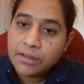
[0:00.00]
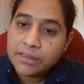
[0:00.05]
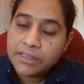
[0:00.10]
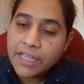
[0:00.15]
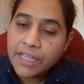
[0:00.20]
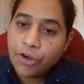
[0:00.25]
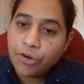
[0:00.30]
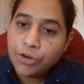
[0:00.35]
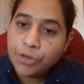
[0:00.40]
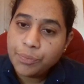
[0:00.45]

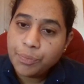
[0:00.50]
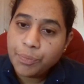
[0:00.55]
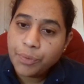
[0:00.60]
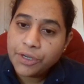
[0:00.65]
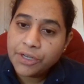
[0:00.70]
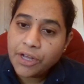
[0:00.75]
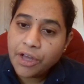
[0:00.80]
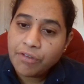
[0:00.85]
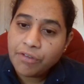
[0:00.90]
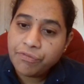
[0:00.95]
the
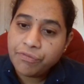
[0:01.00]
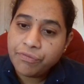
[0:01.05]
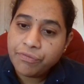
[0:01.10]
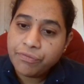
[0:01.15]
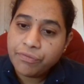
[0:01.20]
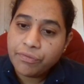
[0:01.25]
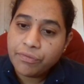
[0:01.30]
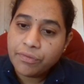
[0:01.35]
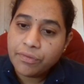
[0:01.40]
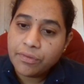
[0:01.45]
output of
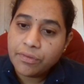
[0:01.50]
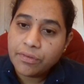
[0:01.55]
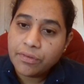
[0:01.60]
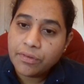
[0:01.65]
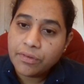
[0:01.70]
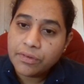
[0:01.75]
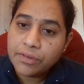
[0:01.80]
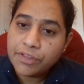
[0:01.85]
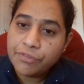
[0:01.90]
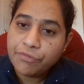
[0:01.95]

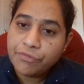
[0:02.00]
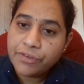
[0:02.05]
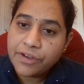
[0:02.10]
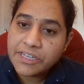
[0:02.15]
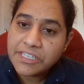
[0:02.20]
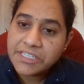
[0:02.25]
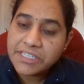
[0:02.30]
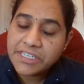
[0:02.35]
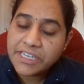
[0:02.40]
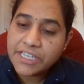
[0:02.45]
the
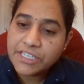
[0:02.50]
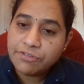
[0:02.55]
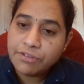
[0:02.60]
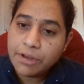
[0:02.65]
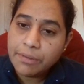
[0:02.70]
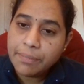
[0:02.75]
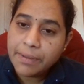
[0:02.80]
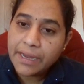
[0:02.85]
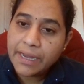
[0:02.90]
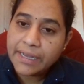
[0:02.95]
first stage
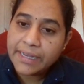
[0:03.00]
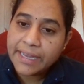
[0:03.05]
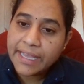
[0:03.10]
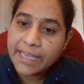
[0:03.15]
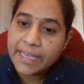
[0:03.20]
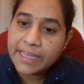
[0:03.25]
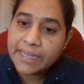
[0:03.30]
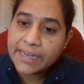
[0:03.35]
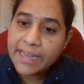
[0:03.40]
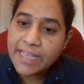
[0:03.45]
will be
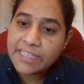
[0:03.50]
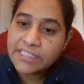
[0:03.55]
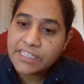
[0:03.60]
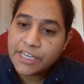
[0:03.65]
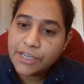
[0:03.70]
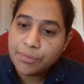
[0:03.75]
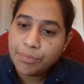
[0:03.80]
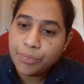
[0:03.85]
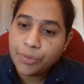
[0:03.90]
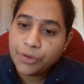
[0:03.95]
taken as
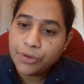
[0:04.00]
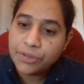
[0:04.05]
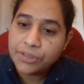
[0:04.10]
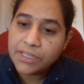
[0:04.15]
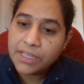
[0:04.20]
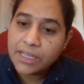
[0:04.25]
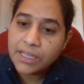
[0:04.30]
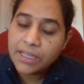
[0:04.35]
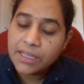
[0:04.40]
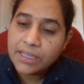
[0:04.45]
input to
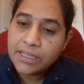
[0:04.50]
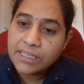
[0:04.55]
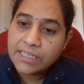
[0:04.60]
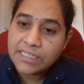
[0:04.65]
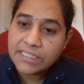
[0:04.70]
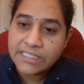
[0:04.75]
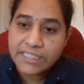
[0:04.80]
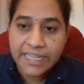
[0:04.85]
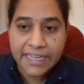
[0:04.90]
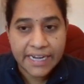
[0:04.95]
the
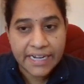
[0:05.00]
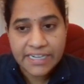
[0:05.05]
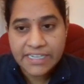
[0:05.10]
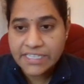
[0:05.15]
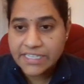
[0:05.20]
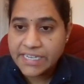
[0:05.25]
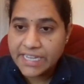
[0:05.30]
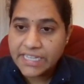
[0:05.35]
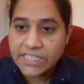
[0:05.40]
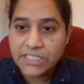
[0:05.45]
second
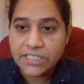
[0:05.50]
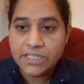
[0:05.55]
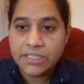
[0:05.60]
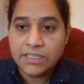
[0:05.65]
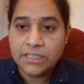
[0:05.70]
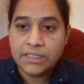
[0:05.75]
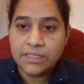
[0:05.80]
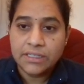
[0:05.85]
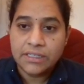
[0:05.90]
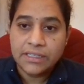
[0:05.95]
stage.
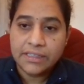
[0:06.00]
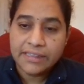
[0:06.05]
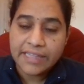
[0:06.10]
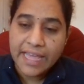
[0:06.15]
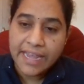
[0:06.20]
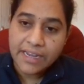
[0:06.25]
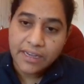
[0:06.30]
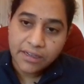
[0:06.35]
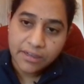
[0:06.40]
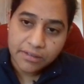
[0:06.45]

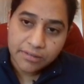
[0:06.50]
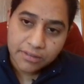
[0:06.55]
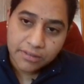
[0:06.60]
Then